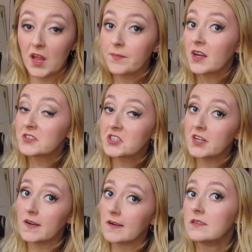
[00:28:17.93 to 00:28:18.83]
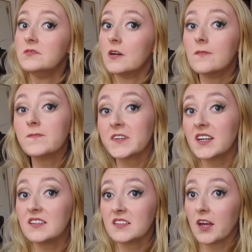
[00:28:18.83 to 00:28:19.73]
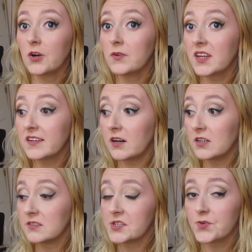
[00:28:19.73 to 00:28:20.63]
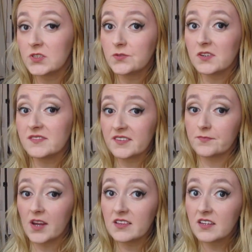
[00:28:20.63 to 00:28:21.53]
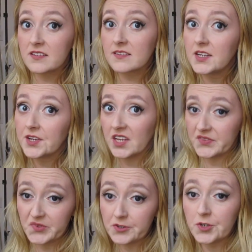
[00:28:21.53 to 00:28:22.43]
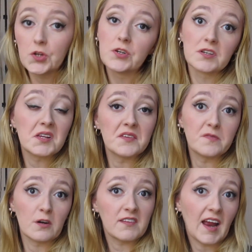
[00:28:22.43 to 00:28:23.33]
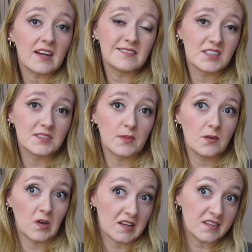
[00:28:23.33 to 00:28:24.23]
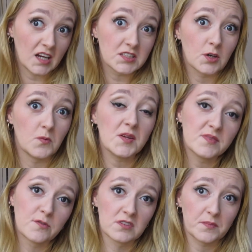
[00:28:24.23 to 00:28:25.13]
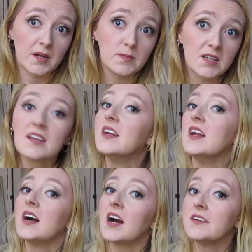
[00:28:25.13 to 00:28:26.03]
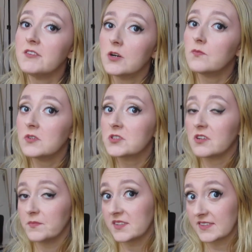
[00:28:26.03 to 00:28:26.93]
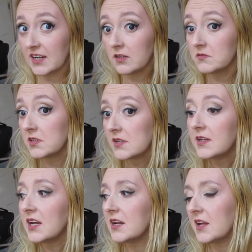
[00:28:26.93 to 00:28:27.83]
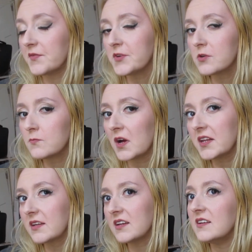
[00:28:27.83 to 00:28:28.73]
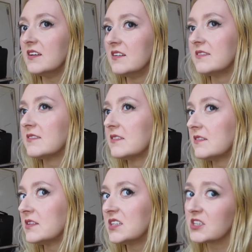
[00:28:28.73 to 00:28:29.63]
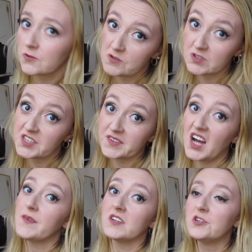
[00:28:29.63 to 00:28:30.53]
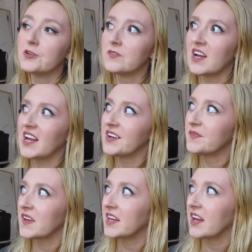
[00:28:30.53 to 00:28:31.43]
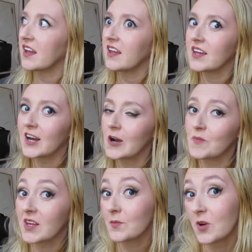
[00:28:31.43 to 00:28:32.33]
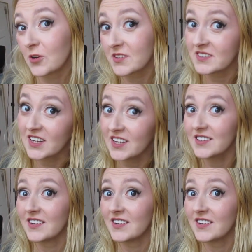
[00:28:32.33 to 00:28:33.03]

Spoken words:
I've got you here. Don't forget to go get on the 2026 wait list. If you do, you're going to get first access to my wedding dates a week before the public. I don't want you to miss out. And if your wedding is in 2025 and you don't have a hair and makeup artist yet,